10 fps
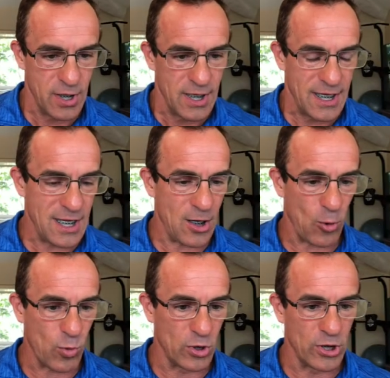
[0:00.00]
Here
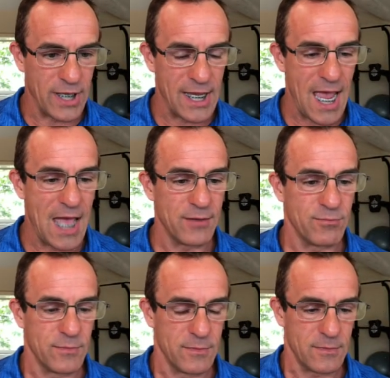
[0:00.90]
we're looking at
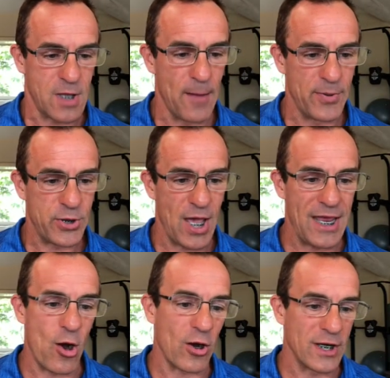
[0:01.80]
Compass. I had
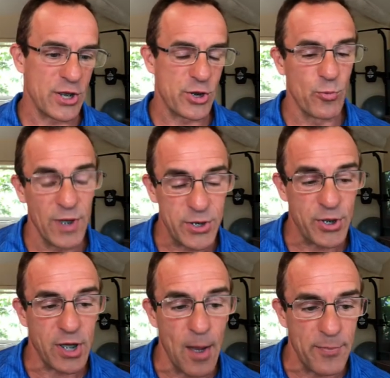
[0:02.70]
already
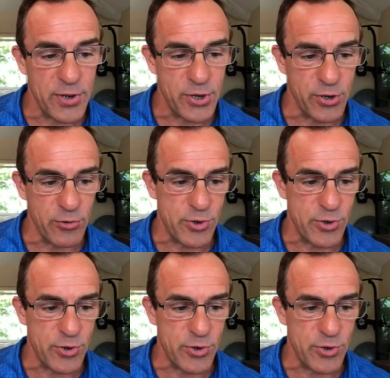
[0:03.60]
switched Compass to